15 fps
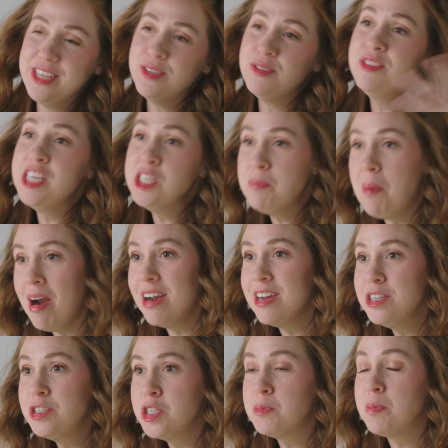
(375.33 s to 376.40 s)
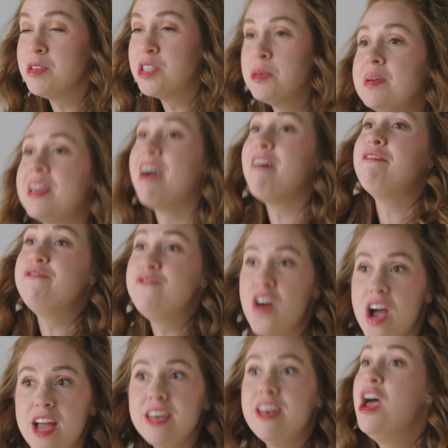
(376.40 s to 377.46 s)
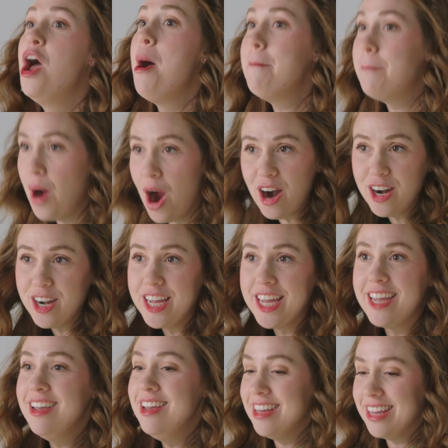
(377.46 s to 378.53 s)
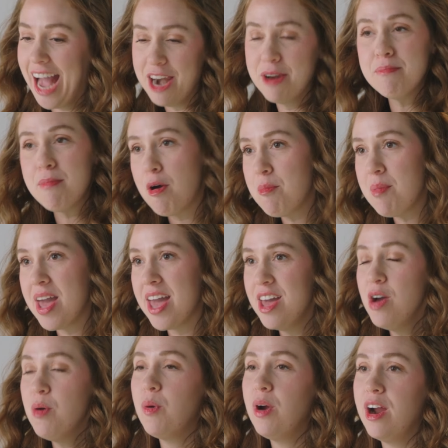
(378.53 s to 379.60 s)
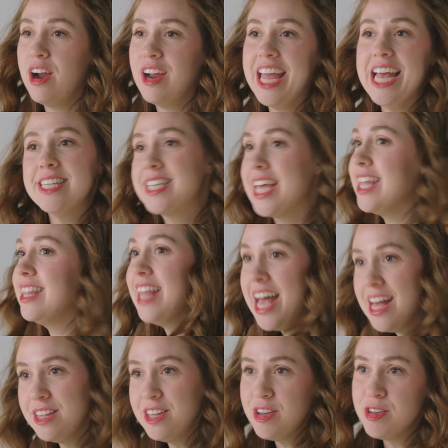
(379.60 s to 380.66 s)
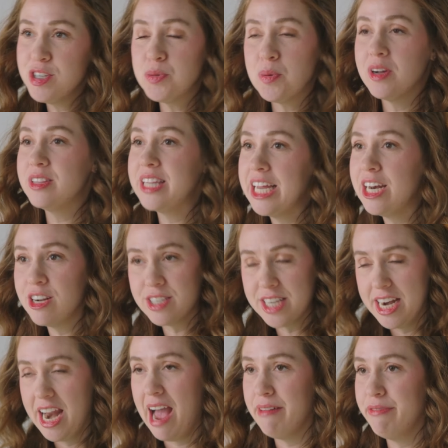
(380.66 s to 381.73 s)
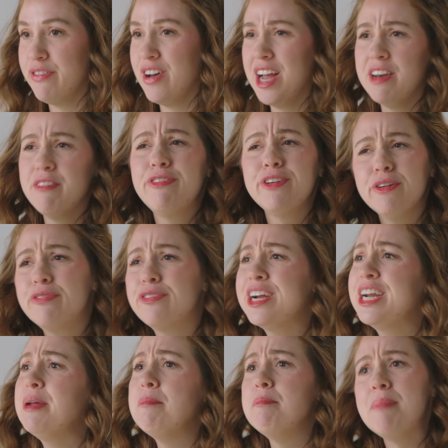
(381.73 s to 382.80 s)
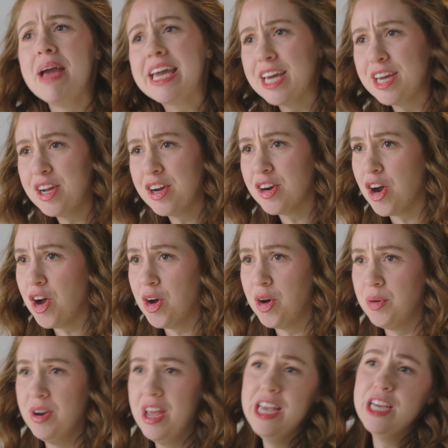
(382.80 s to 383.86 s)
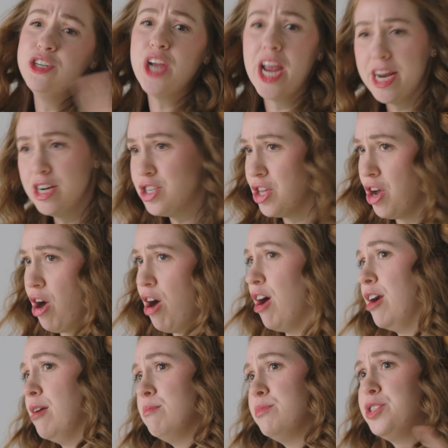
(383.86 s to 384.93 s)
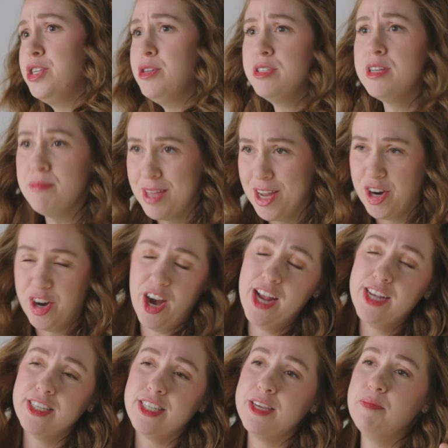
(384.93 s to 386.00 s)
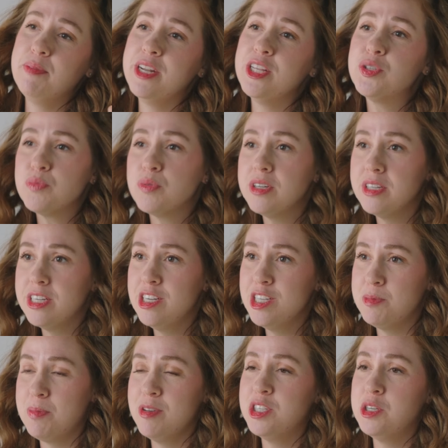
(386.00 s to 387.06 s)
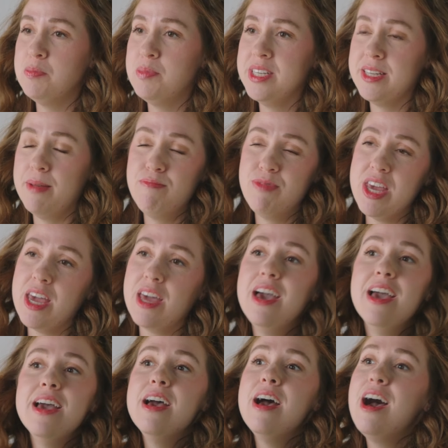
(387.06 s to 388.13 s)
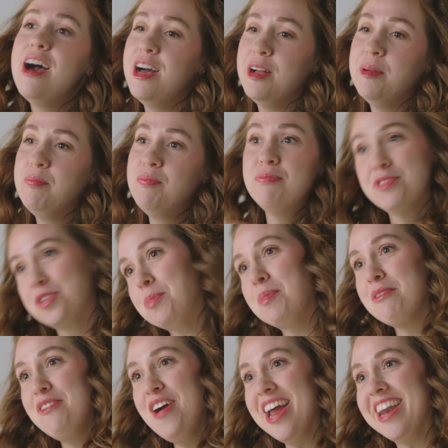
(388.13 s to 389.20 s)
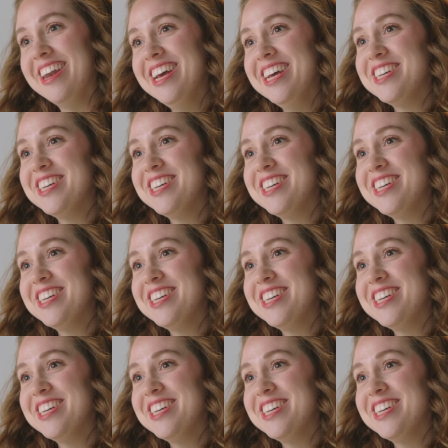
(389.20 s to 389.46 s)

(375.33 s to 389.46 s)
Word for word: So this part is just supposed to be a fun party kind of moment where kids can let loose, where leaders can have fun. Feel free to make it your own, change the arms, do something crazy, but it's really just supposed to be something um, super fun.